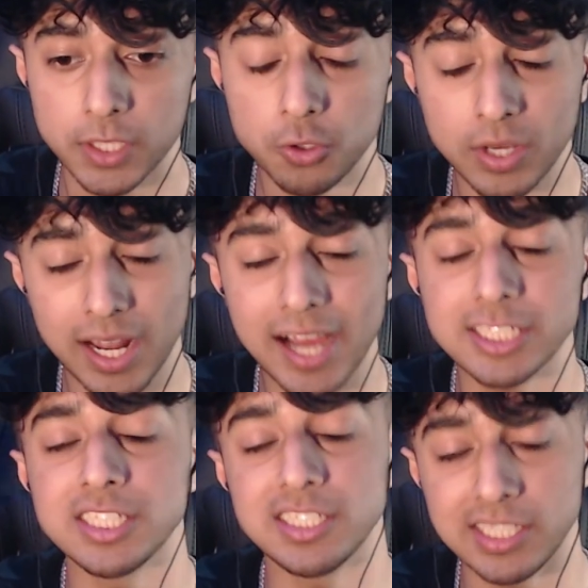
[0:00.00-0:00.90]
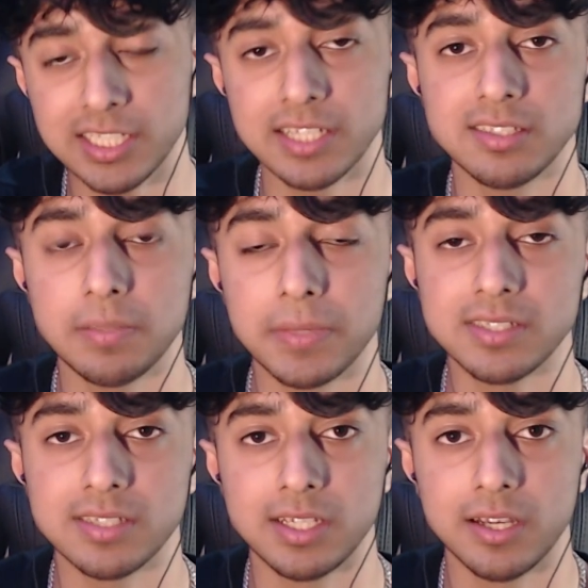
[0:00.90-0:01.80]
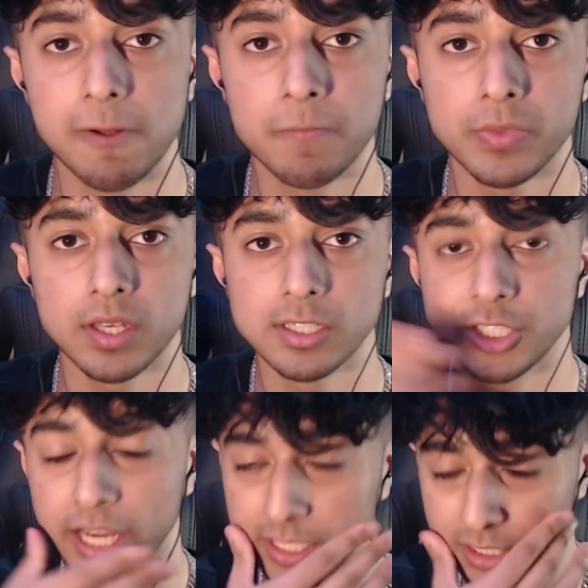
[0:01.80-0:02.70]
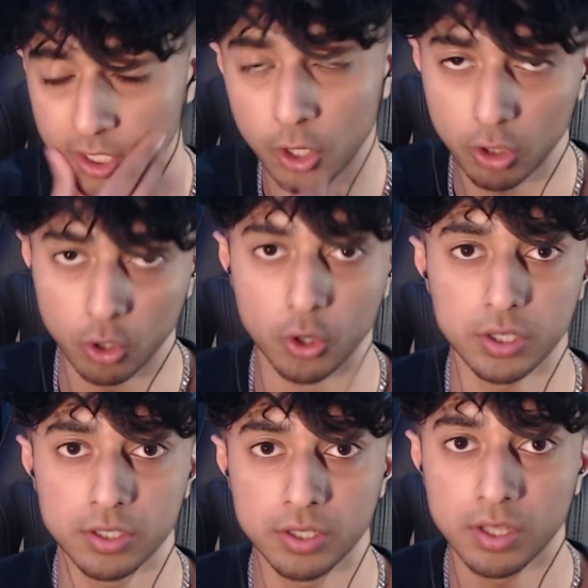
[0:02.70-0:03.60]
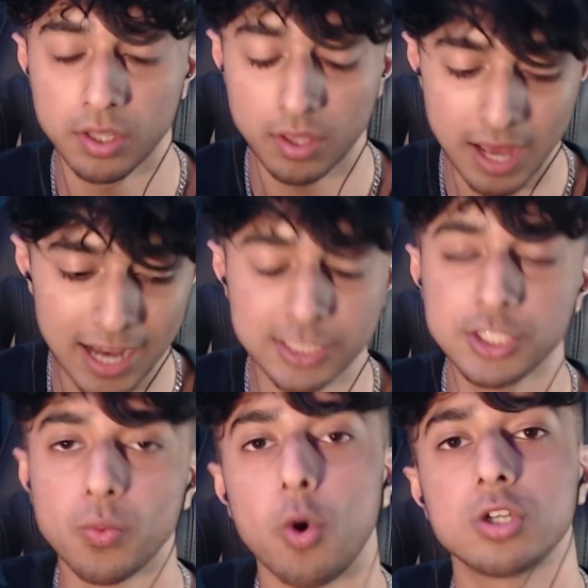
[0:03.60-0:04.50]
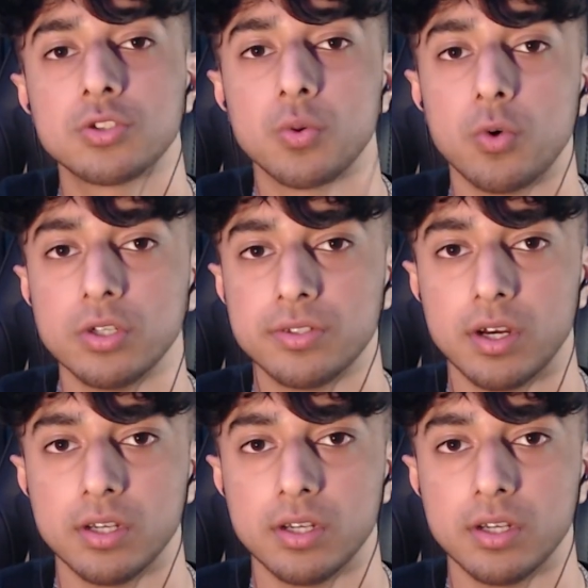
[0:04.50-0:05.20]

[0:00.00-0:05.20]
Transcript: you can actually see Kissy Missy changing her look as she walks towards